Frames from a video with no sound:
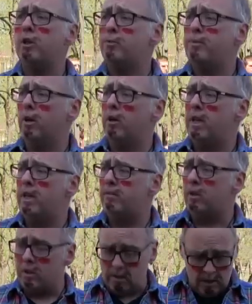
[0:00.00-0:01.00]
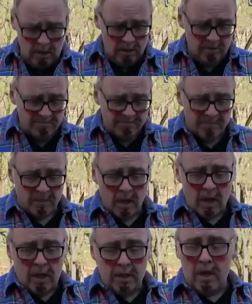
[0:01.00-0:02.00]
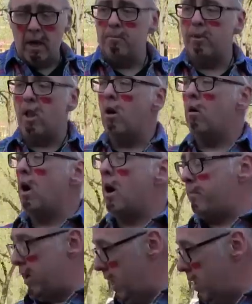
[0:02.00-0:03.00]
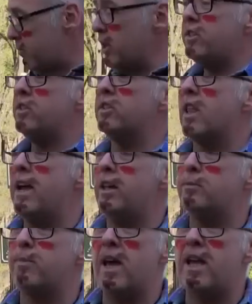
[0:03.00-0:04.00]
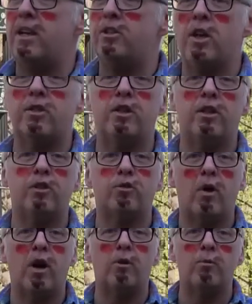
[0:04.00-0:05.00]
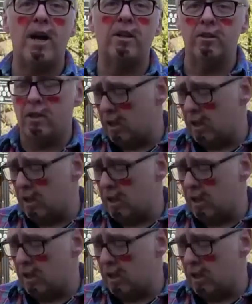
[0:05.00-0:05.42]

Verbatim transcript: is pure evil. They blow up Princess Leia's planet just to destroy her record